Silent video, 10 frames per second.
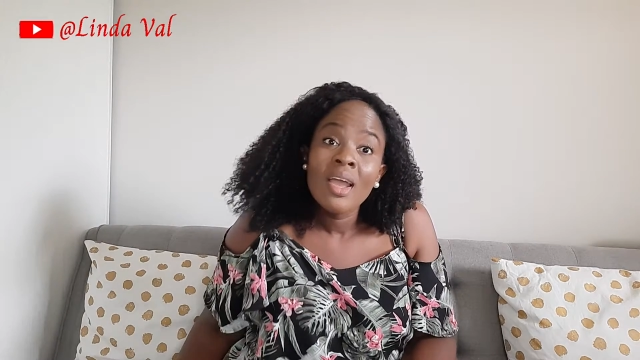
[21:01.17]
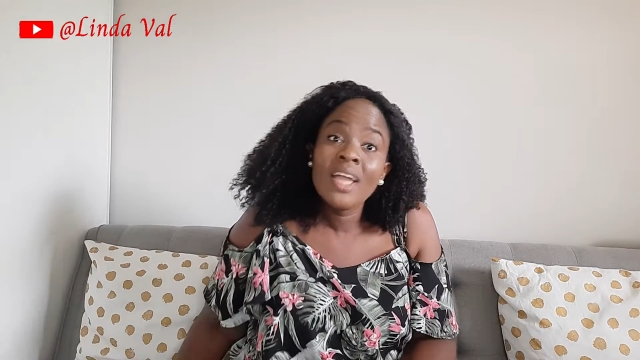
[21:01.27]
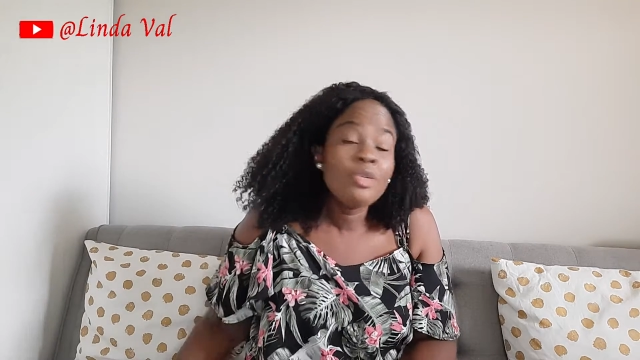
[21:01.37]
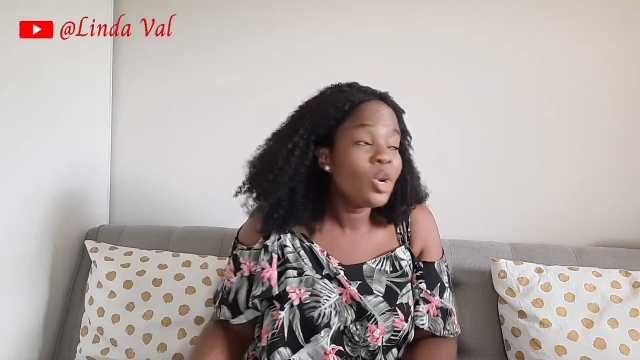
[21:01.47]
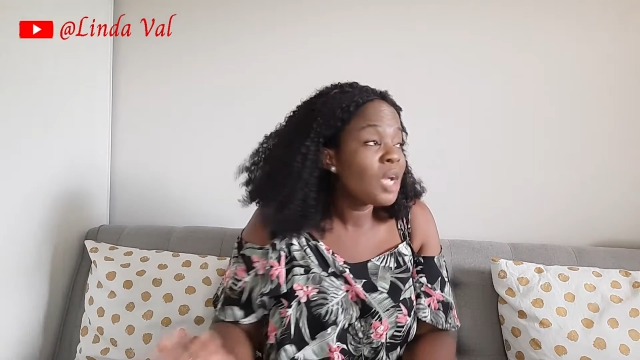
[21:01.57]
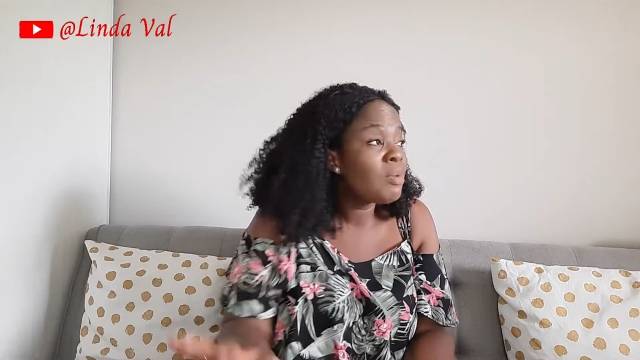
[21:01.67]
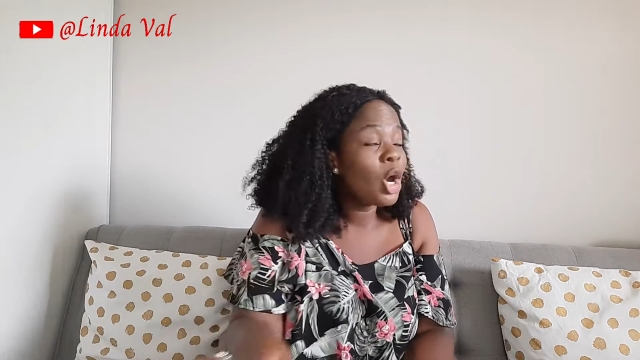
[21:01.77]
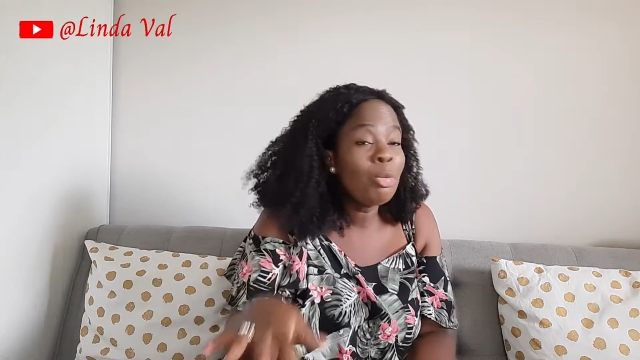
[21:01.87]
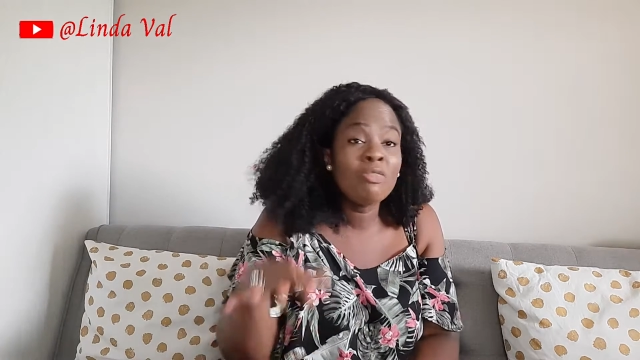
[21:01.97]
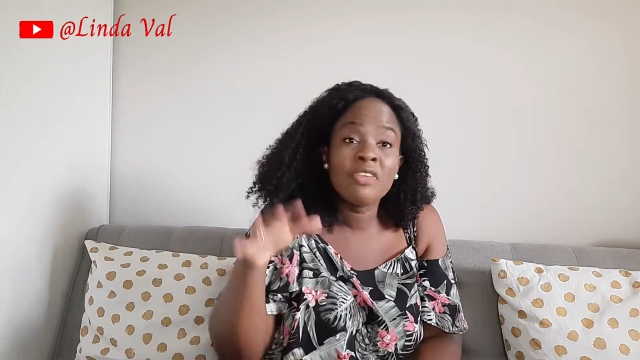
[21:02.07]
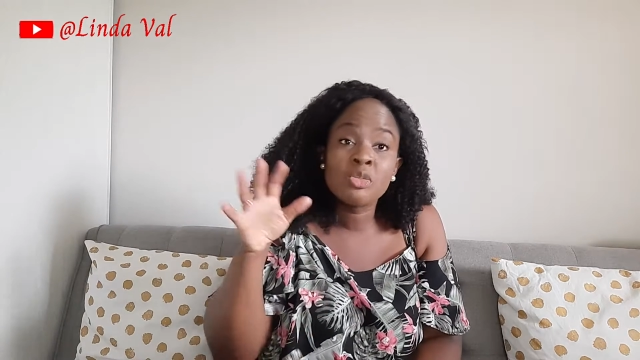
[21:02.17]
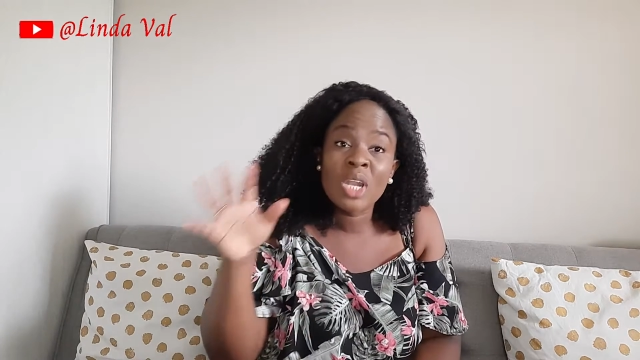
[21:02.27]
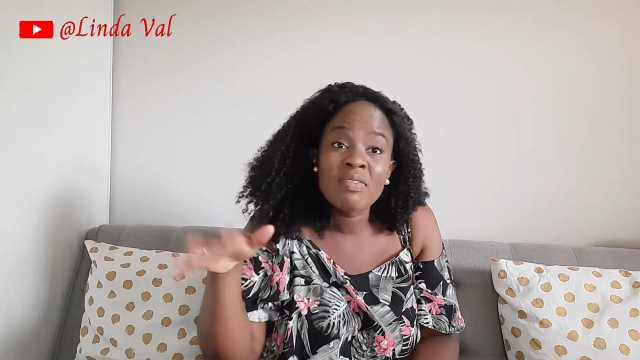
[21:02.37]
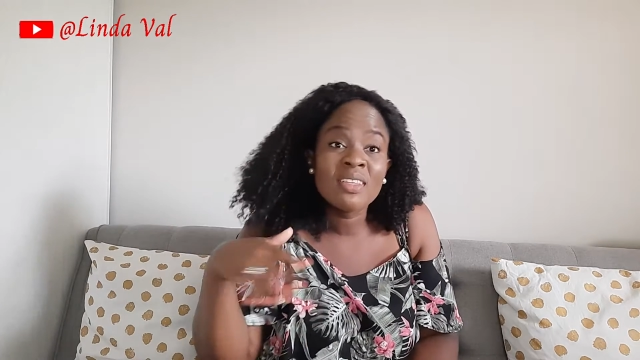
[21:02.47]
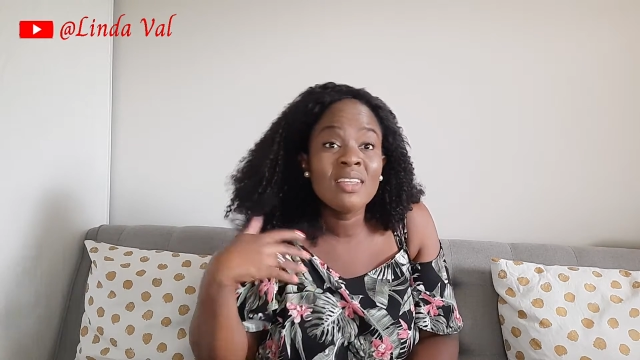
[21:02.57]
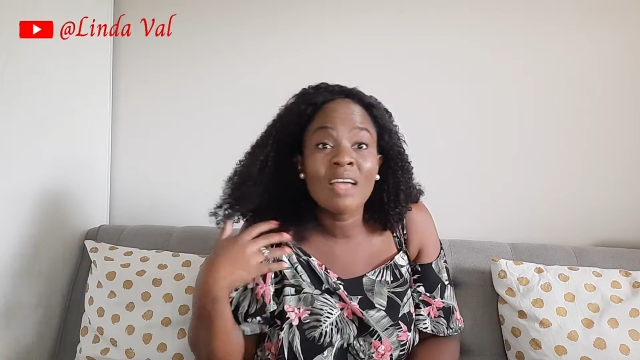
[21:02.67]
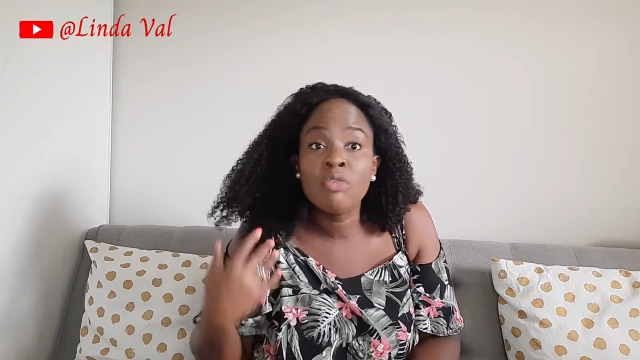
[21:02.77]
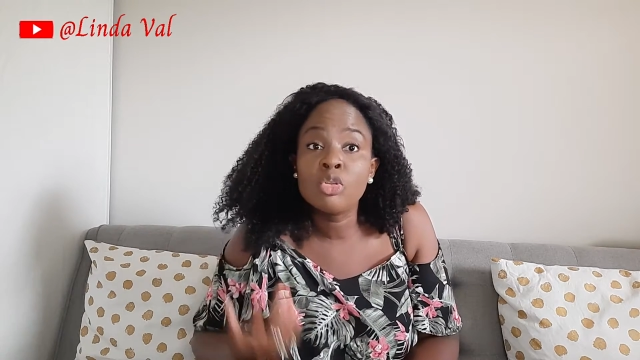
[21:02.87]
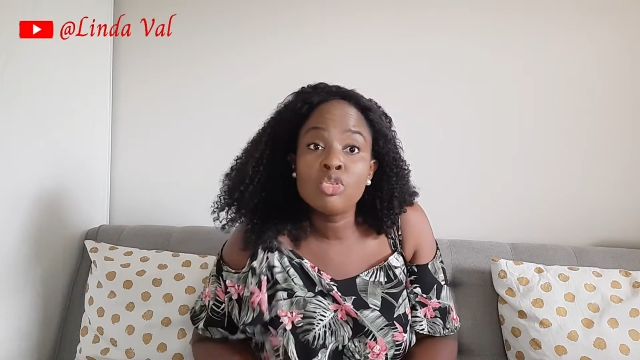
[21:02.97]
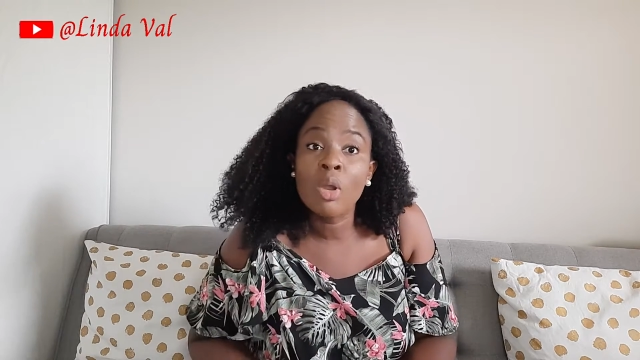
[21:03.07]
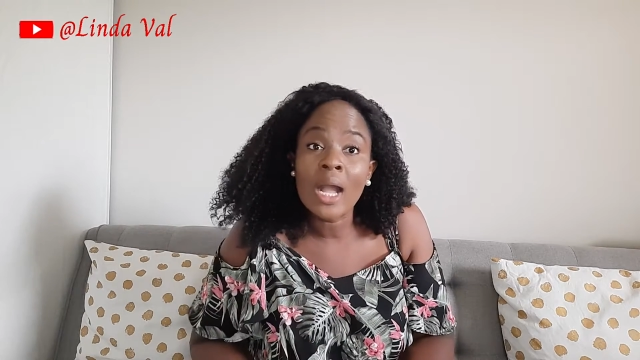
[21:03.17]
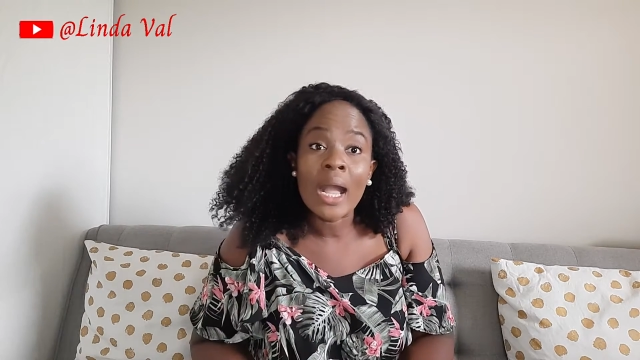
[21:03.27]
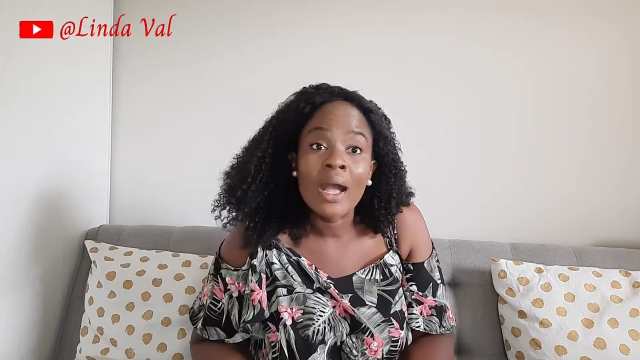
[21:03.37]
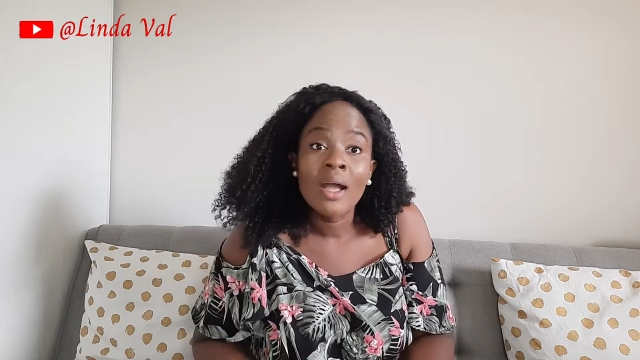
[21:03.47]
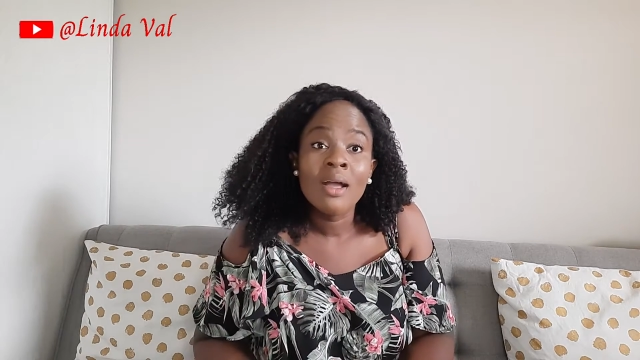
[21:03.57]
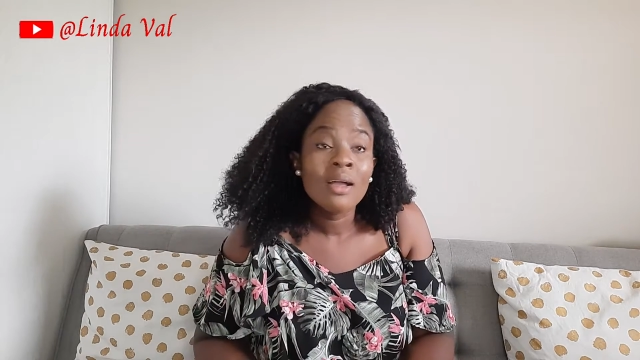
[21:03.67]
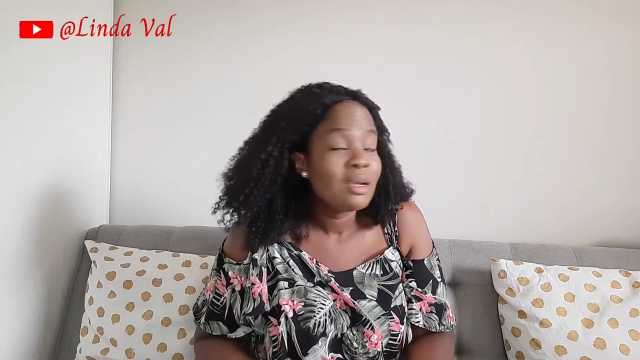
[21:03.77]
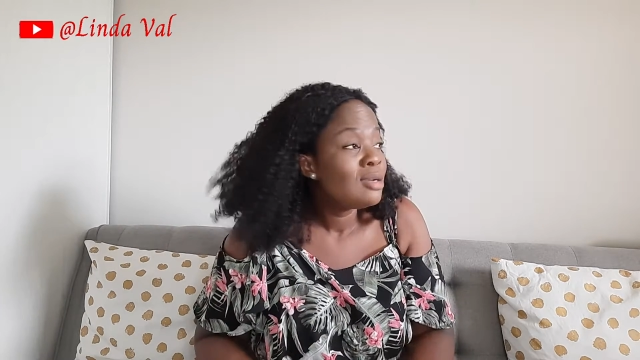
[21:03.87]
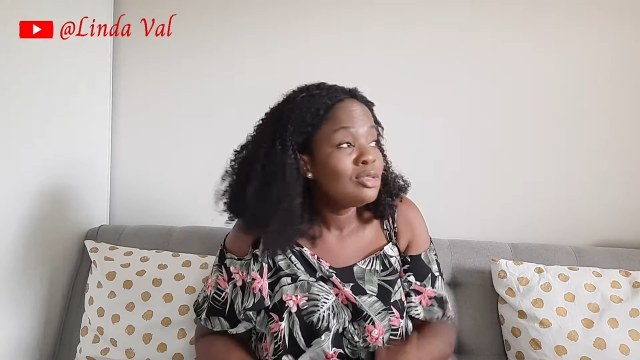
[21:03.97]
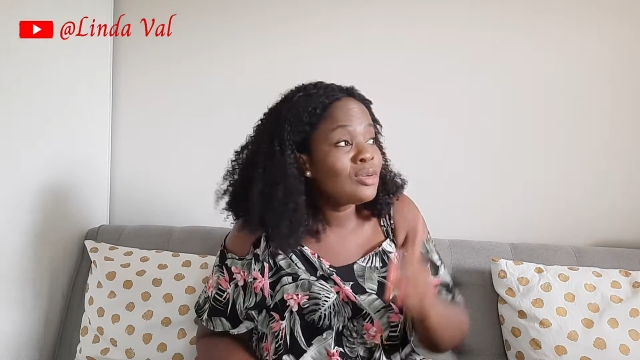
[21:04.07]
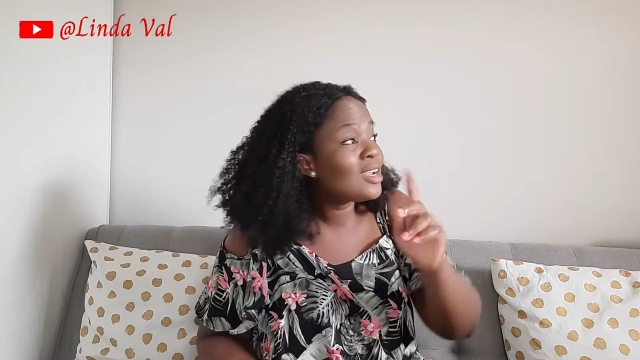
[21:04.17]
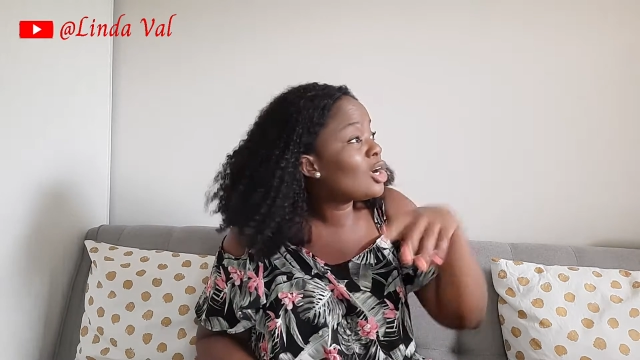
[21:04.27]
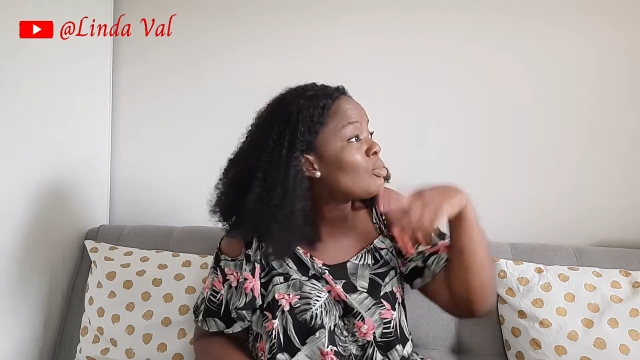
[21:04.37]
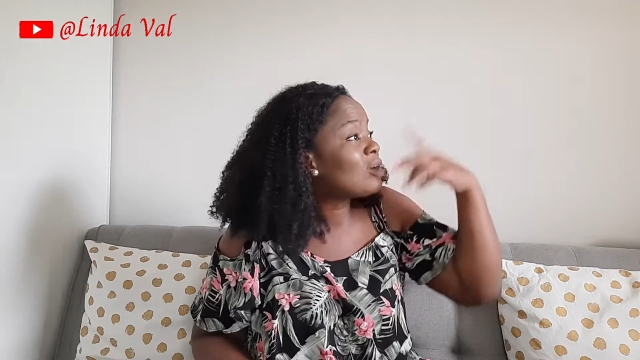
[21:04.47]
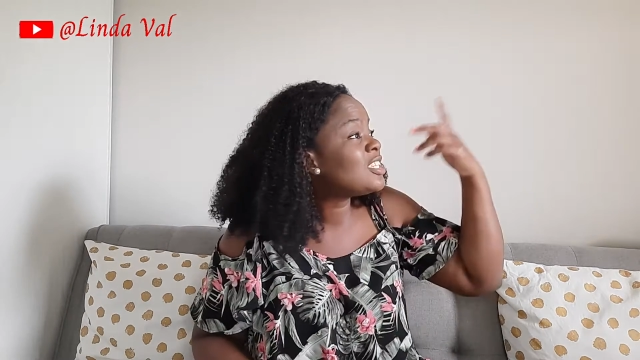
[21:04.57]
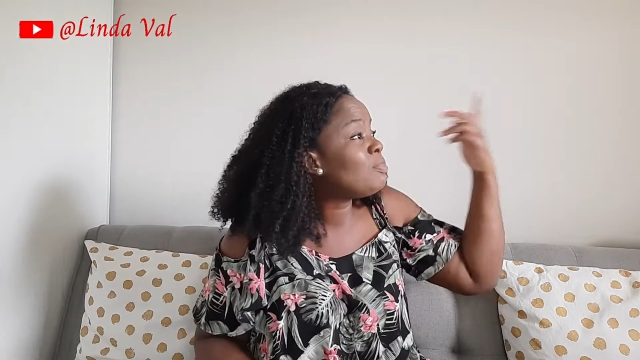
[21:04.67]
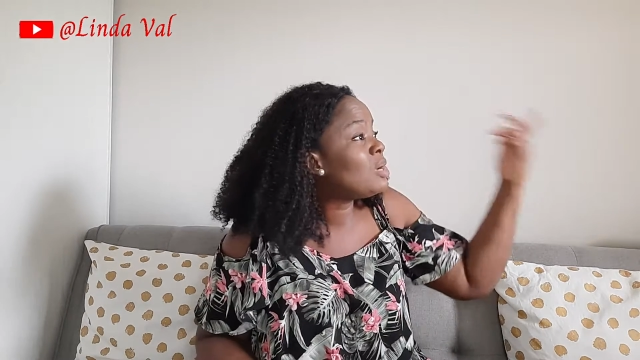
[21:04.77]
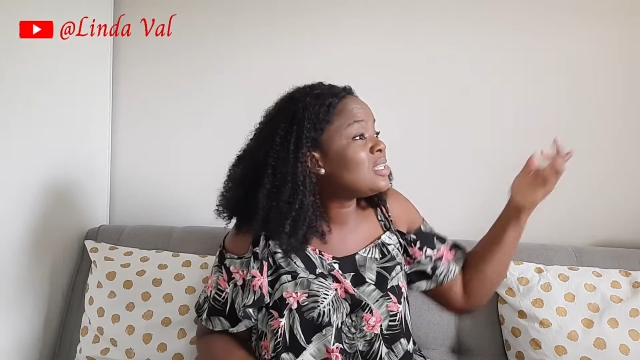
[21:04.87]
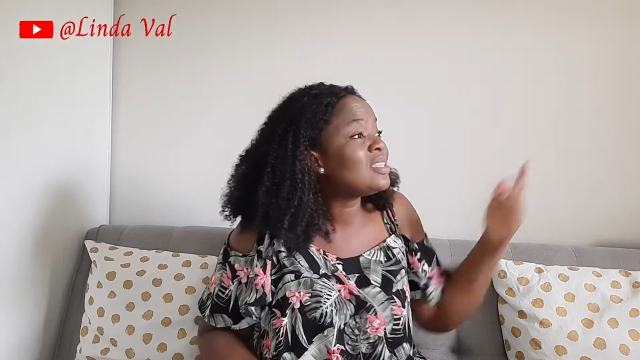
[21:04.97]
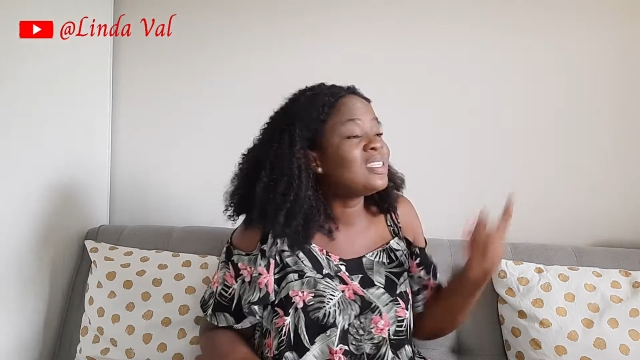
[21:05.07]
and they don't come and help you fix whatever thing they have done to your car, you cannot go back to the police and